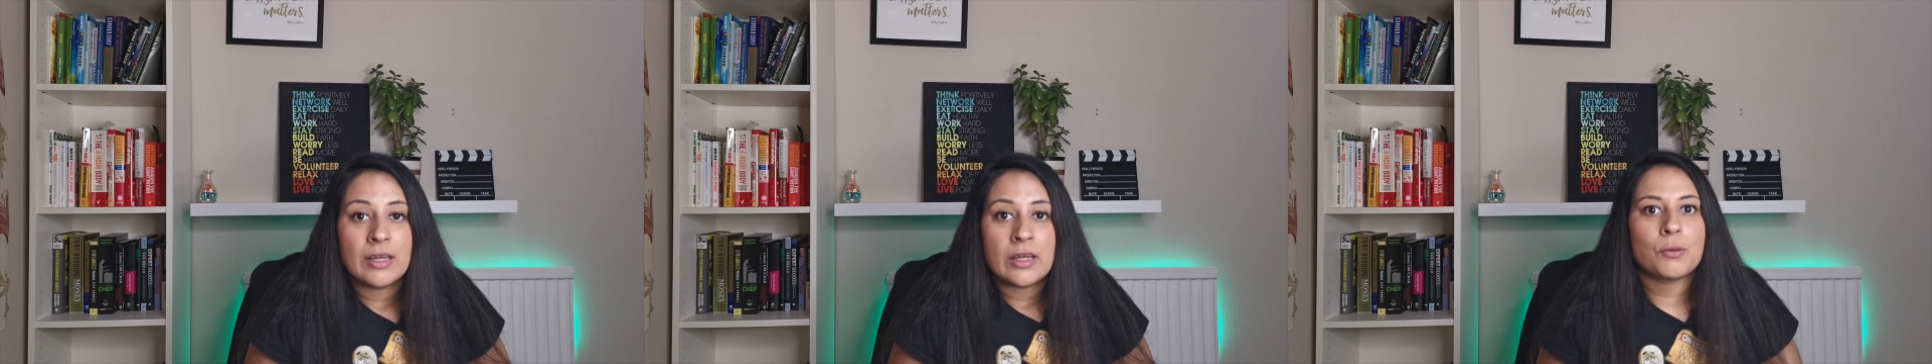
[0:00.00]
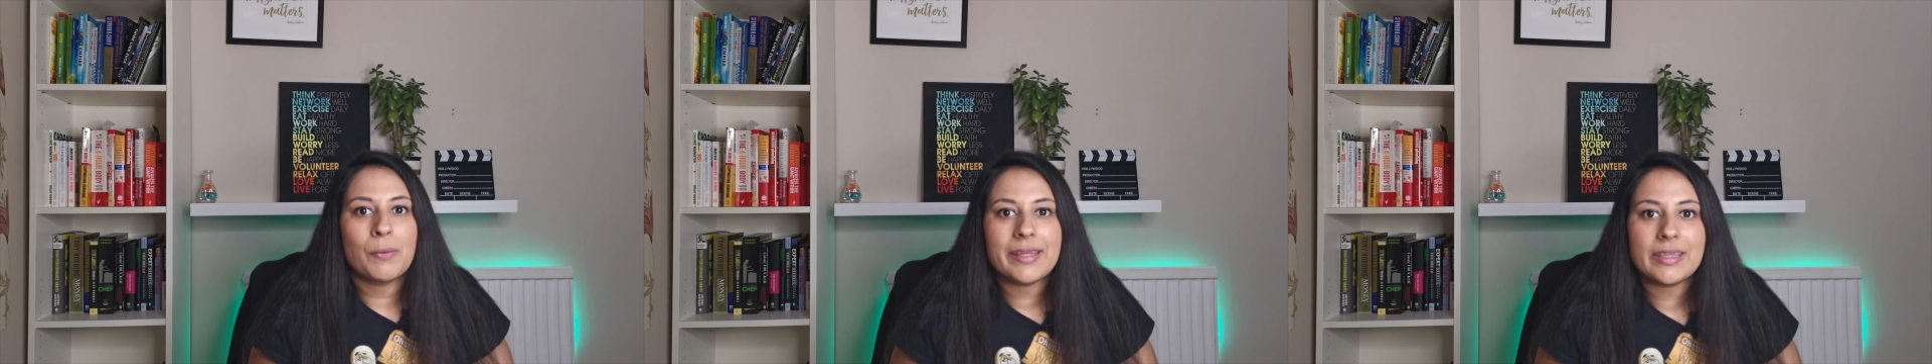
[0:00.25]

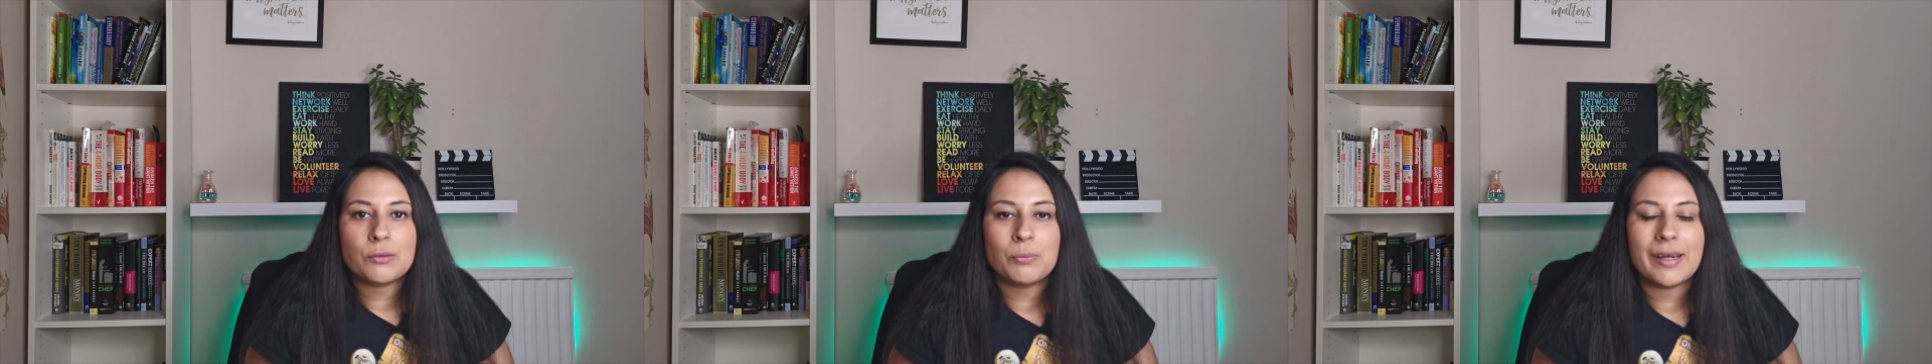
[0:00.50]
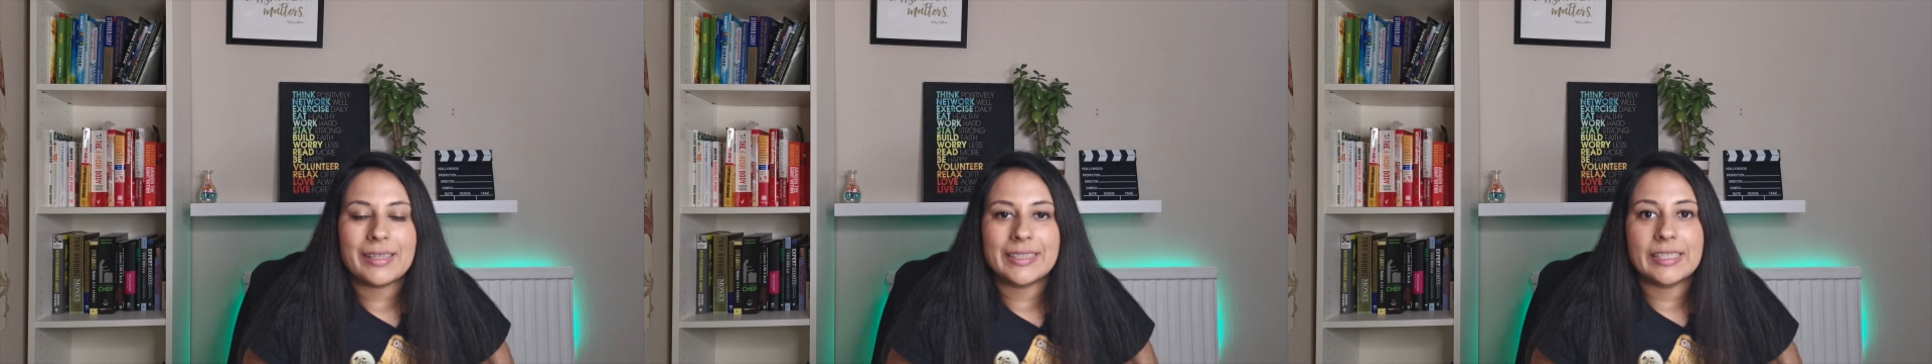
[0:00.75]
The way this
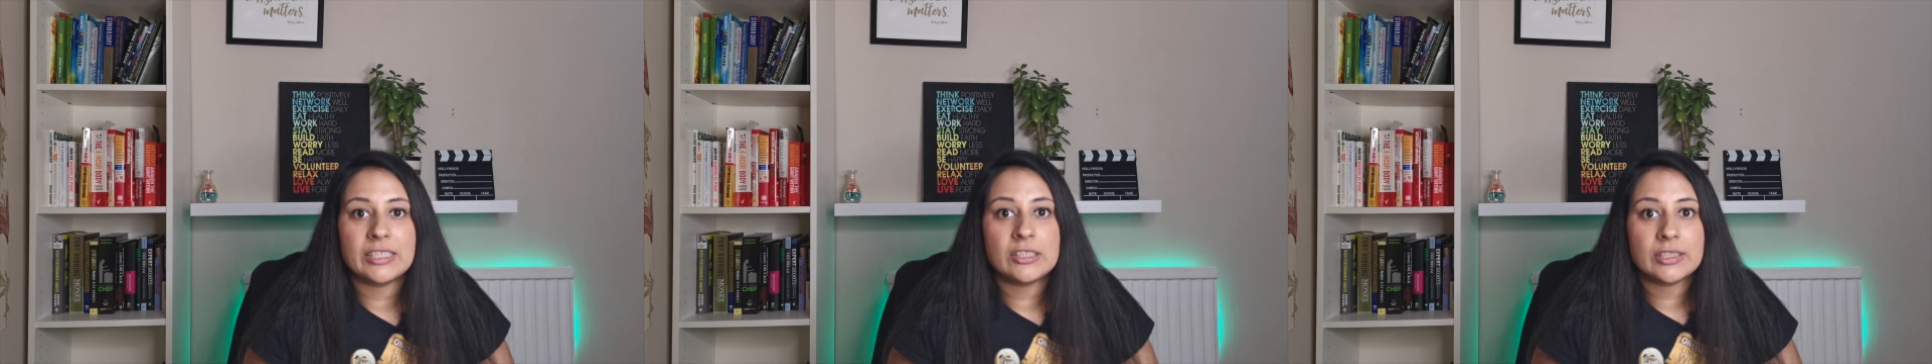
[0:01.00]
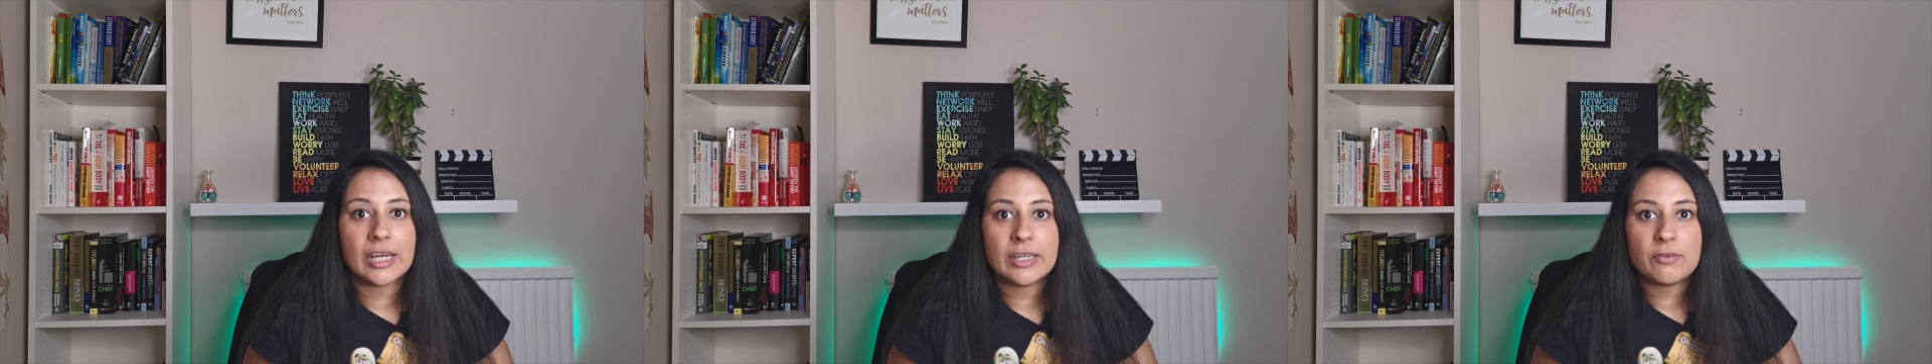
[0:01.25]
works is you
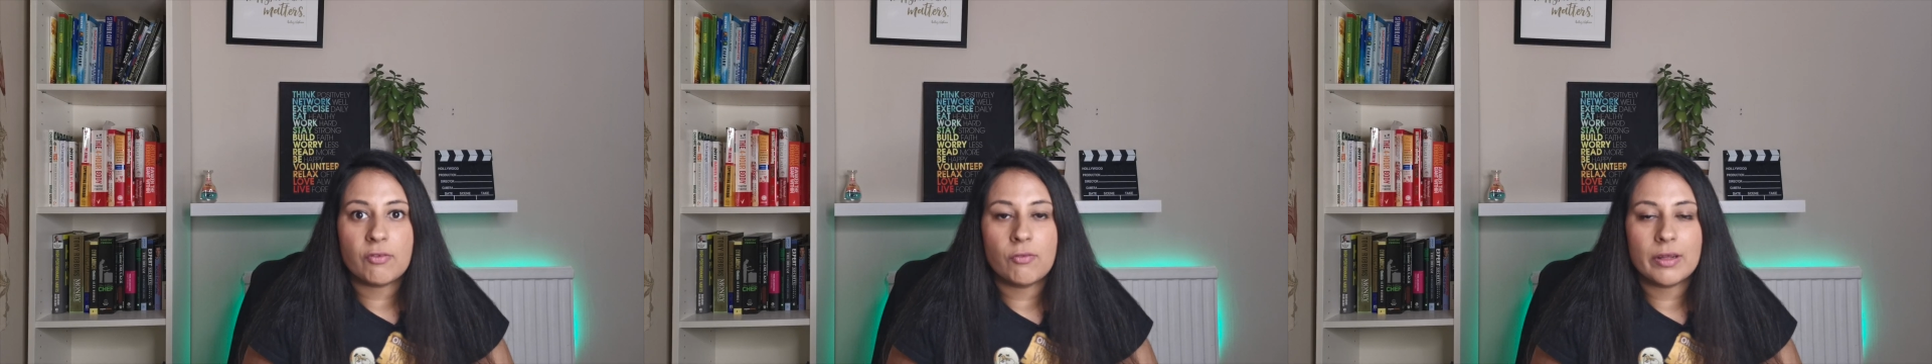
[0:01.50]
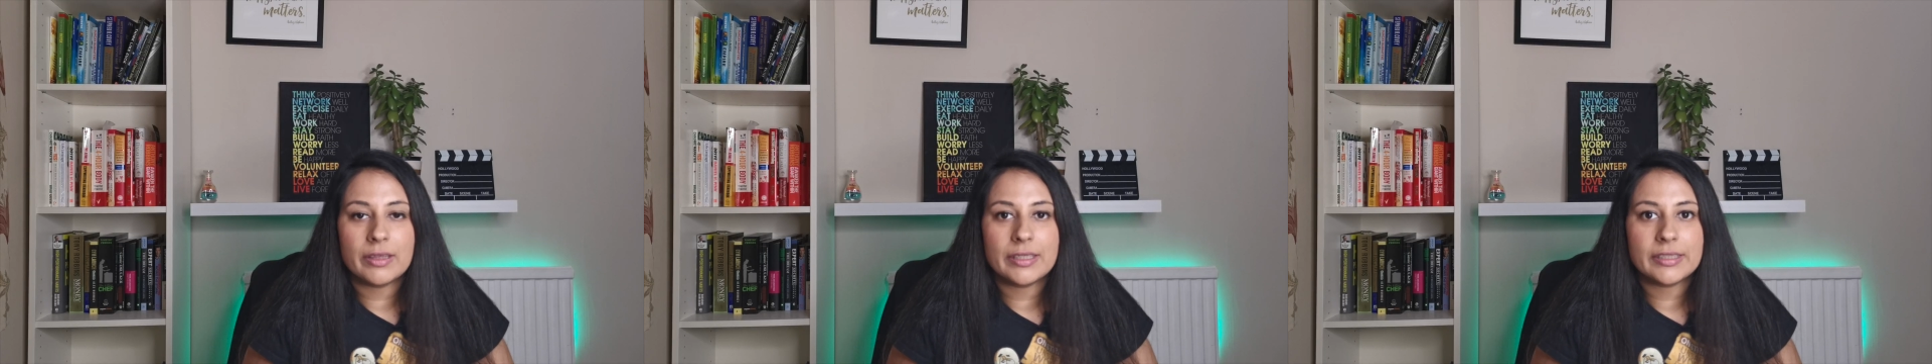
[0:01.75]
sign up for
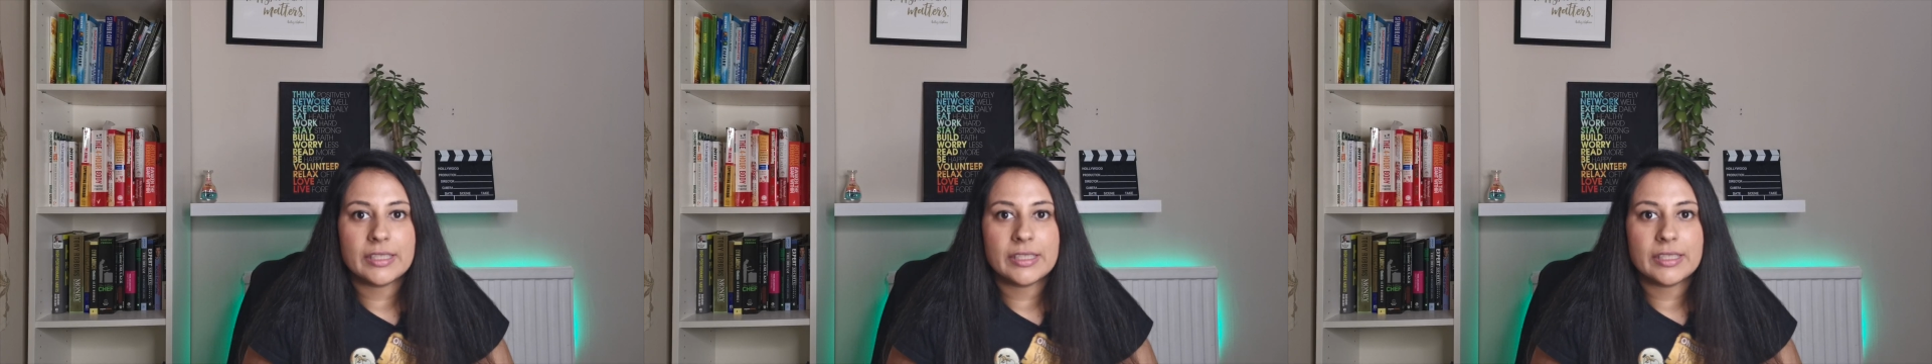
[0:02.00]
one of these